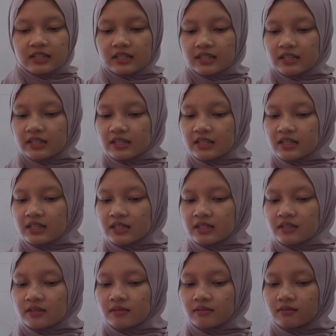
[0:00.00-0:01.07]

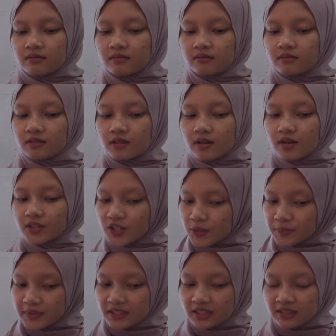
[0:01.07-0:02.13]
In
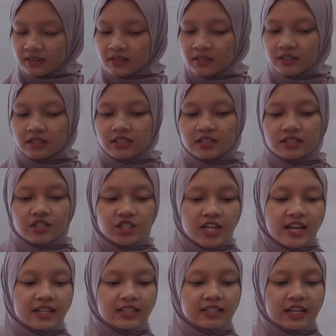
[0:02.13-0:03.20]
October,
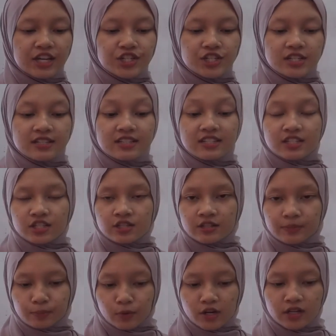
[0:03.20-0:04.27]
check the action research
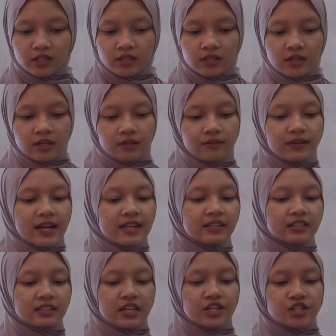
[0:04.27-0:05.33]
report, write
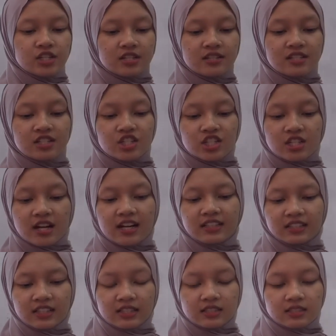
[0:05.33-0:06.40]
the action research
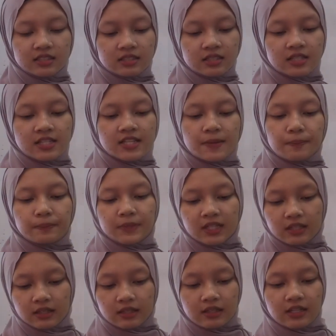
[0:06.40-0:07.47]
article,
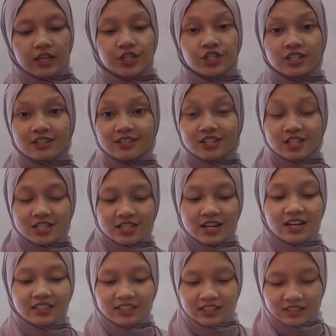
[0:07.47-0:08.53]
submit the action research
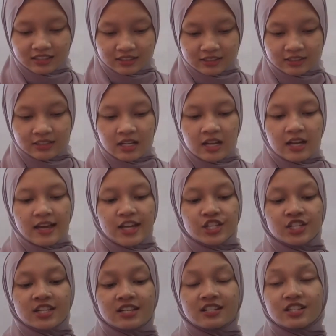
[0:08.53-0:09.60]
article,
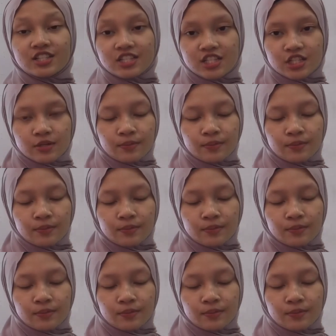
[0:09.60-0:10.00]
action research